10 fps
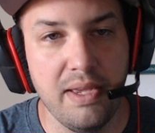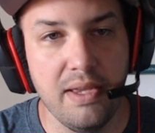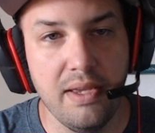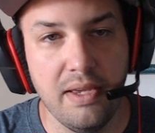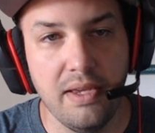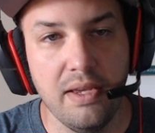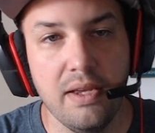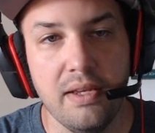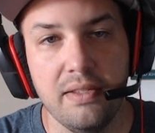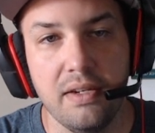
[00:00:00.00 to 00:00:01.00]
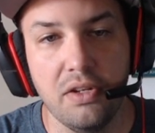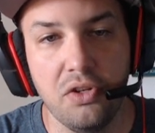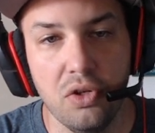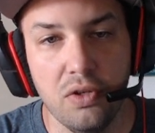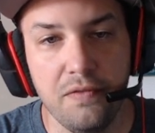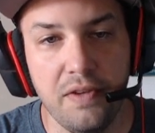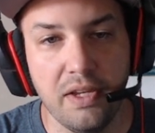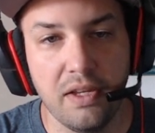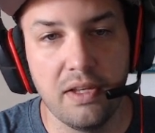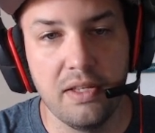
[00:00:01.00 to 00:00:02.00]
BE is an
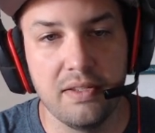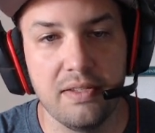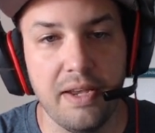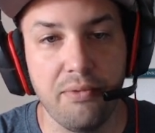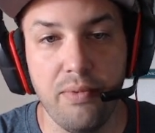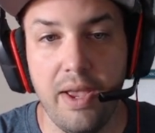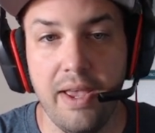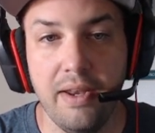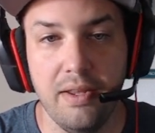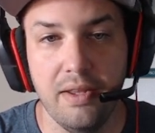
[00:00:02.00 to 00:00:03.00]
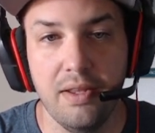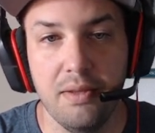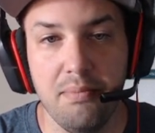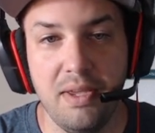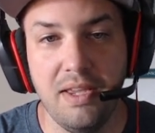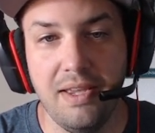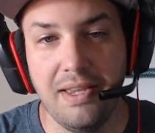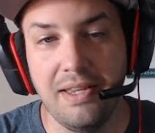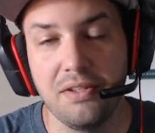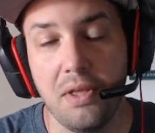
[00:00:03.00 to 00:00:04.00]
engulfing, this is a red
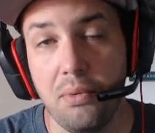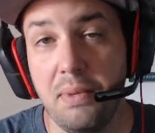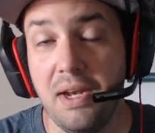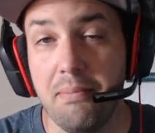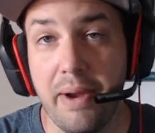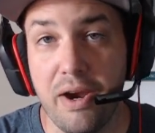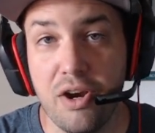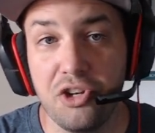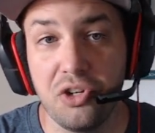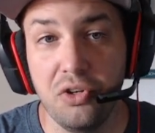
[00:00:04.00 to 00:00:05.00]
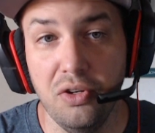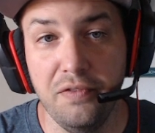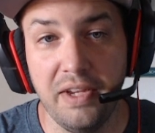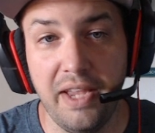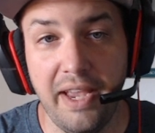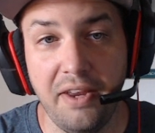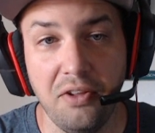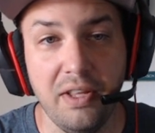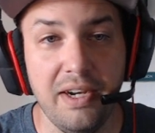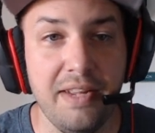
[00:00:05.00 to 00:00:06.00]
BE, so that would mean a bearish engulfing
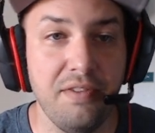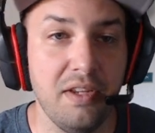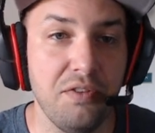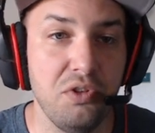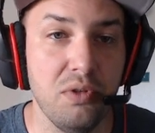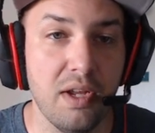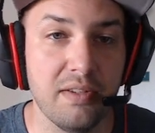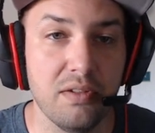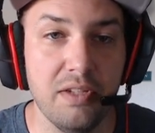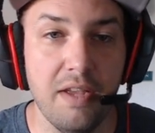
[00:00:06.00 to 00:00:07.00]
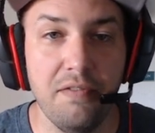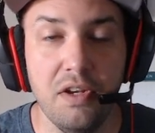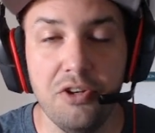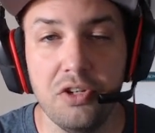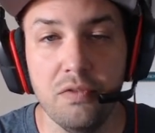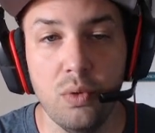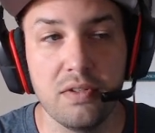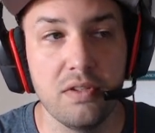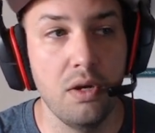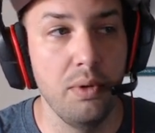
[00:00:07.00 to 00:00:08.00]
candle, and it even gives you a nice little definition of
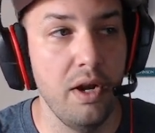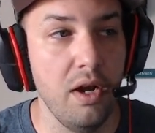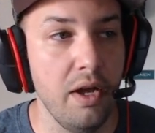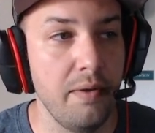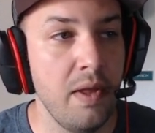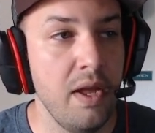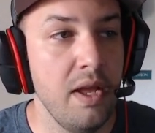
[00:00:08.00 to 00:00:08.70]
what's going on.